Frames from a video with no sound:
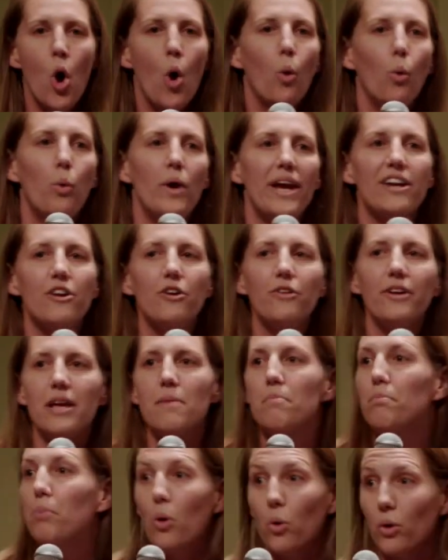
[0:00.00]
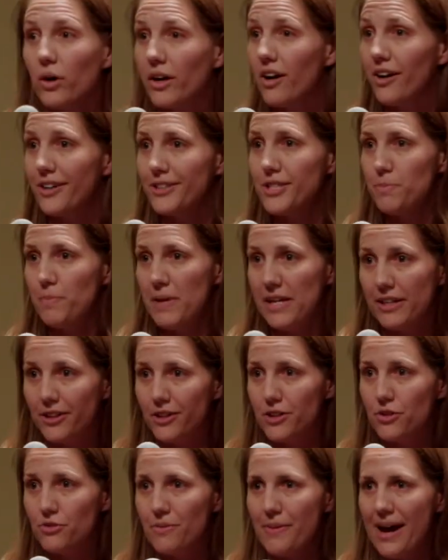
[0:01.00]
We don't import our
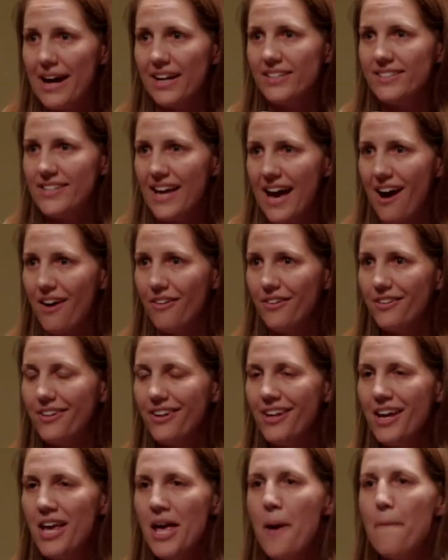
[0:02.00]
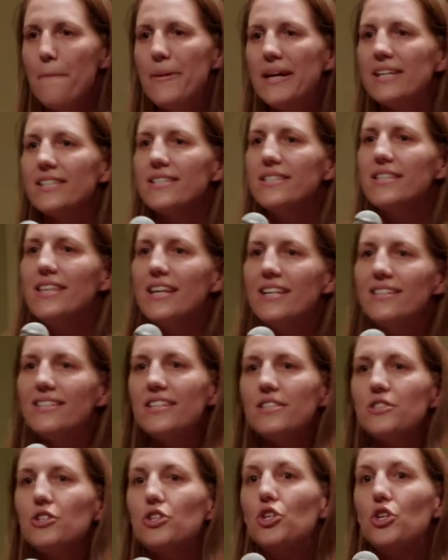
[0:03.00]
speakers from out of town because this
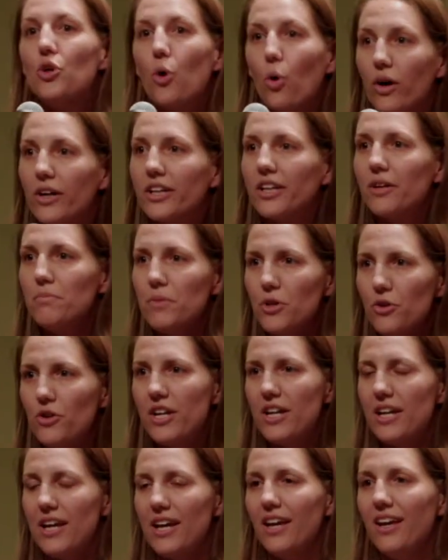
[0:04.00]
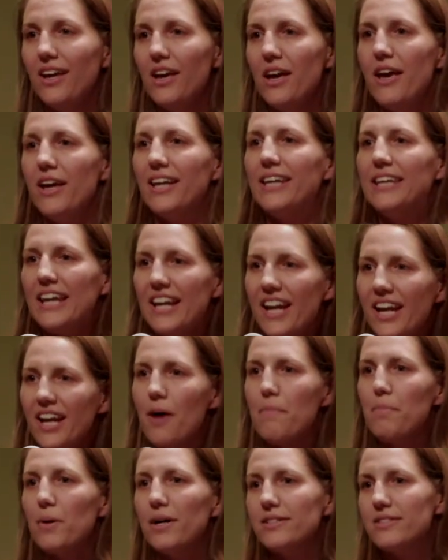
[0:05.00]
is your community getting
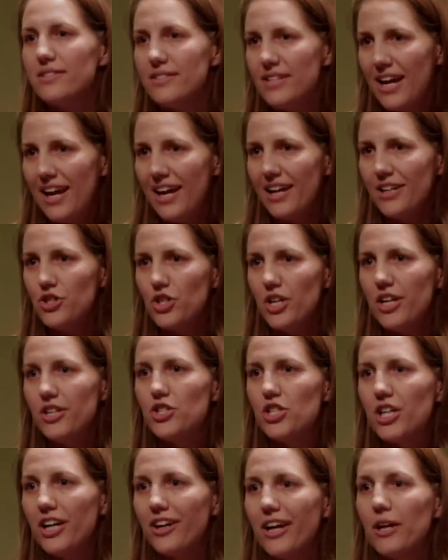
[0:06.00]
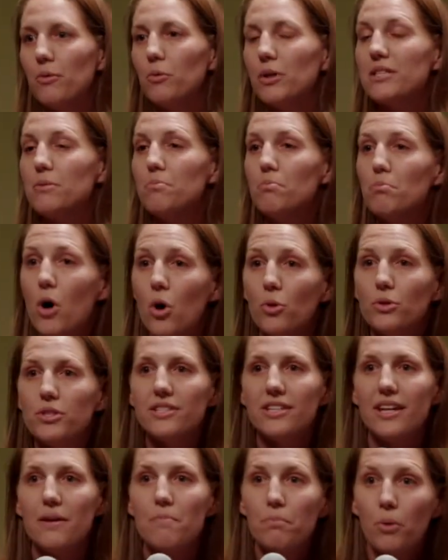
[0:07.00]
up on stage and sharing what's
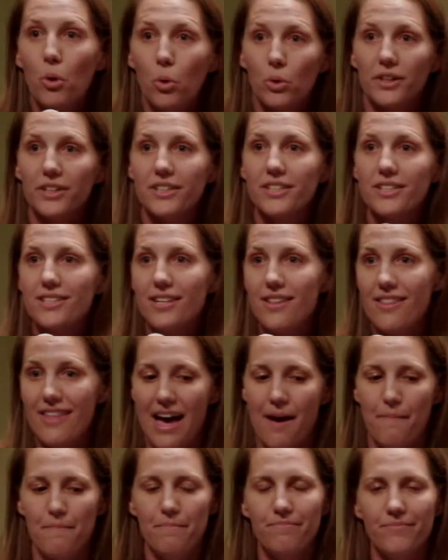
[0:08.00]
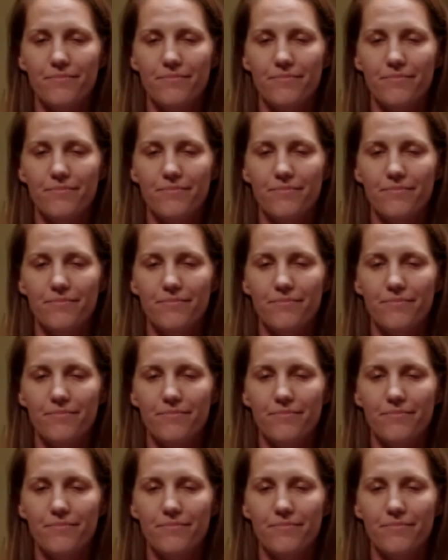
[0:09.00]
most important to them.